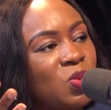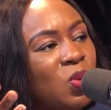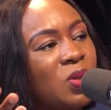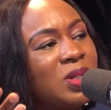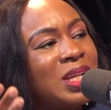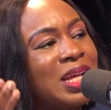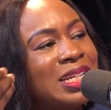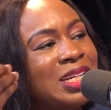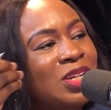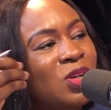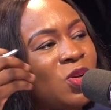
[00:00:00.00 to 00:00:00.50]

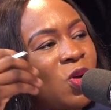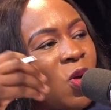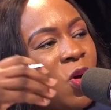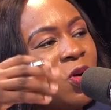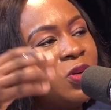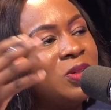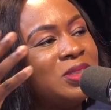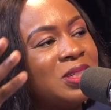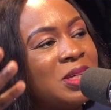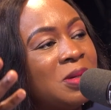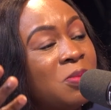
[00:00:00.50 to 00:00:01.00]
What are the
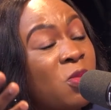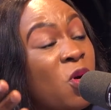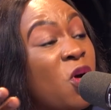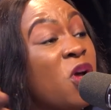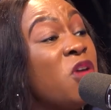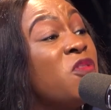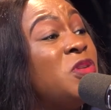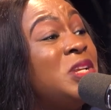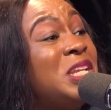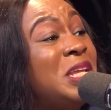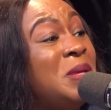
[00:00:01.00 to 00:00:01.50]
long term, or
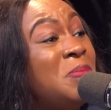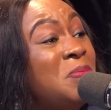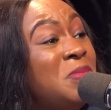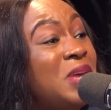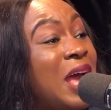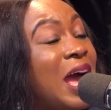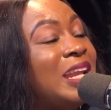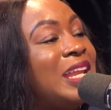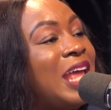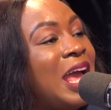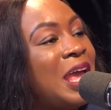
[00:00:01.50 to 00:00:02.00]
even the
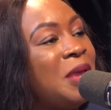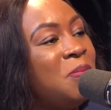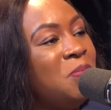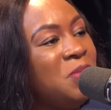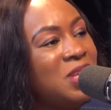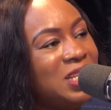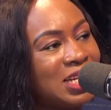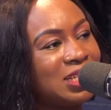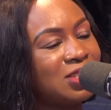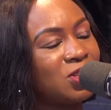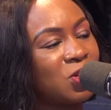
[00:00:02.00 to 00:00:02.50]
are there
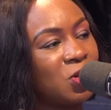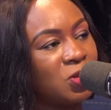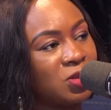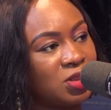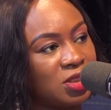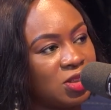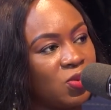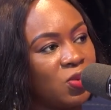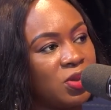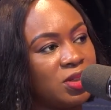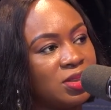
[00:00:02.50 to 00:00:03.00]
immediate
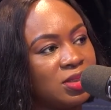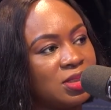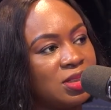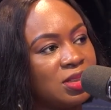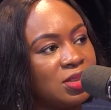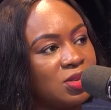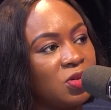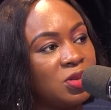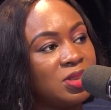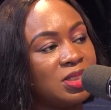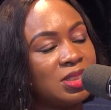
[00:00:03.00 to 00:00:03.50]

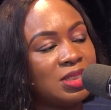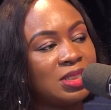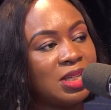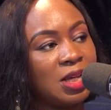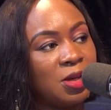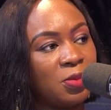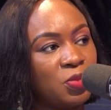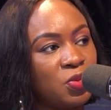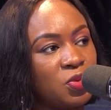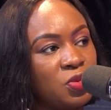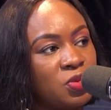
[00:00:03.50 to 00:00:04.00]
consequences for this
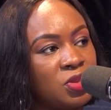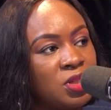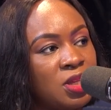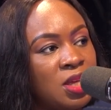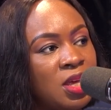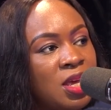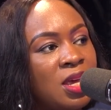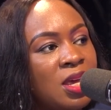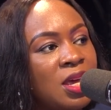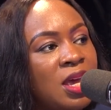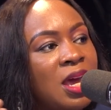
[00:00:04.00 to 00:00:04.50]
abuse,
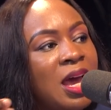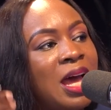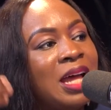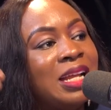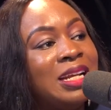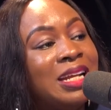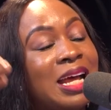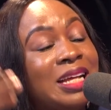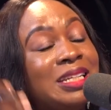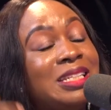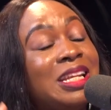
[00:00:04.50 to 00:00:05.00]

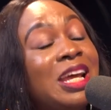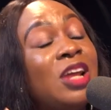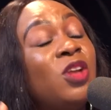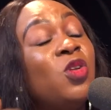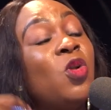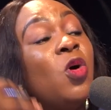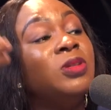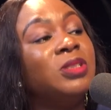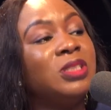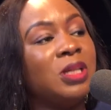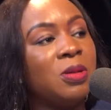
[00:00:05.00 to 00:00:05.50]
and are there
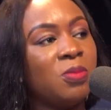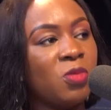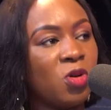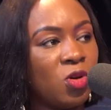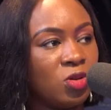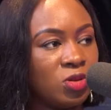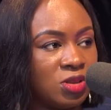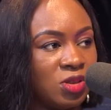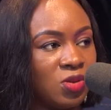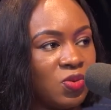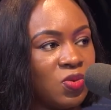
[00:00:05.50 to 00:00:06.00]
long term
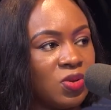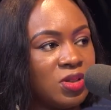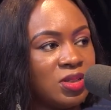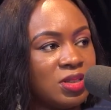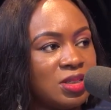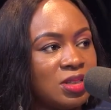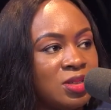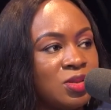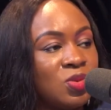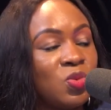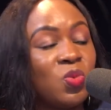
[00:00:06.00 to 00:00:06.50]

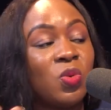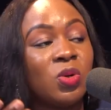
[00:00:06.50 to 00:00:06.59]
consequences?